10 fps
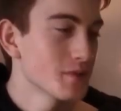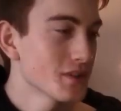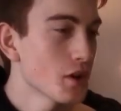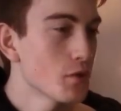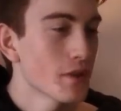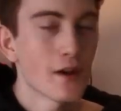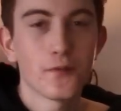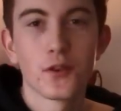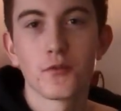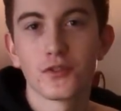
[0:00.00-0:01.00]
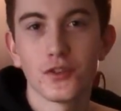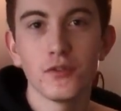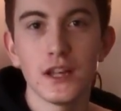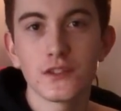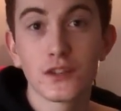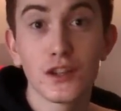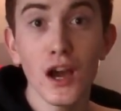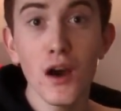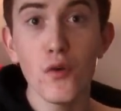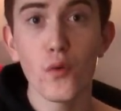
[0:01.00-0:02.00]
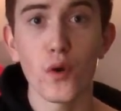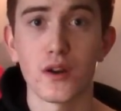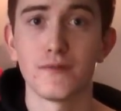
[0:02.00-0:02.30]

So without further ado, let's go!